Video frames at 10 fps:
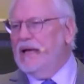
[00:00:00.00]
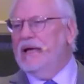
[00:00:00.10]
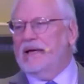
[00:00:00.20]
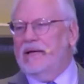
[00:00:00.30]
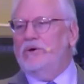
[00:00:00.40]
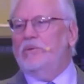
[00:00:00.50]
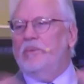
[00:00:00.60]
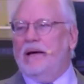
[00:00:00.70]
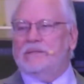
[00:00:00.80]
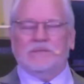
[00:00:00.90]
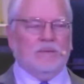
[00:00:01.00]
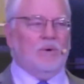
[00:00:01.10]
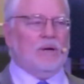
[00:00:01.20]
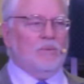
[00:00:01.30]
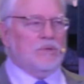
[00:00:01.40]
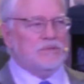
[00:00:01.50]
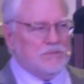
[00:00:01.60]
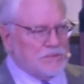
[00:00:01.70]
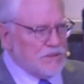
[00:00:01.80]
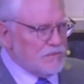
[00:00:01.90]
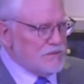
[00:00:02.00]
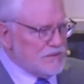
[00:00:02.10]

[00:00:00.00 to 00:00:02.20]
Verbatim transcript: Can you imagine what a worship service in